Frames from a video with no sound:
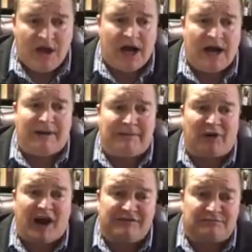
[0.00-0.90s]
Uh,
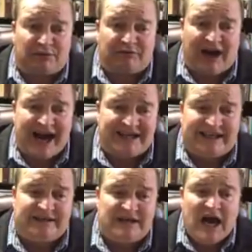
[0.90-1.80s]
by
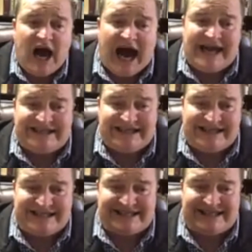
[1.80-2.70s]
providing
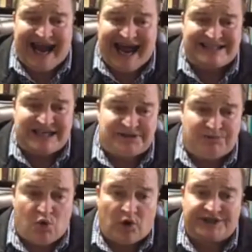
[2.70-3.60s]
ideas and access
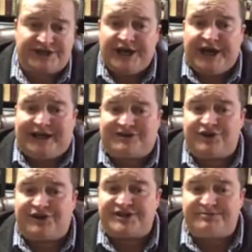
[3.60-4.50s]
points into
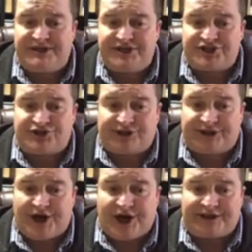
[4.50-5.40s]
this ministry,
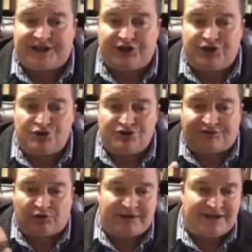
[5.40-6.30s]
God can use
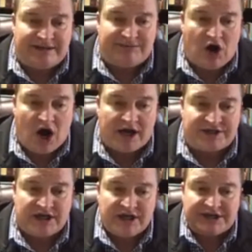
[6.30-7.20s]
Forbid Them
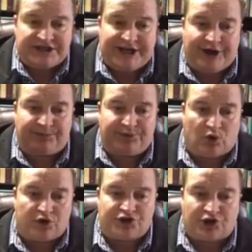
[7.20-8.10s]
Not to help
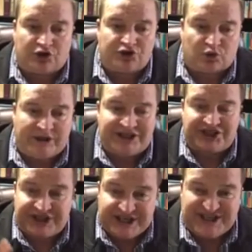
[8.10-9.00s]
your church
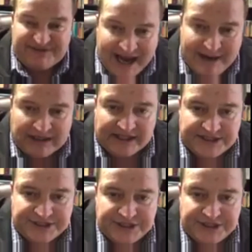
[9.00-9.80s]
reach these families.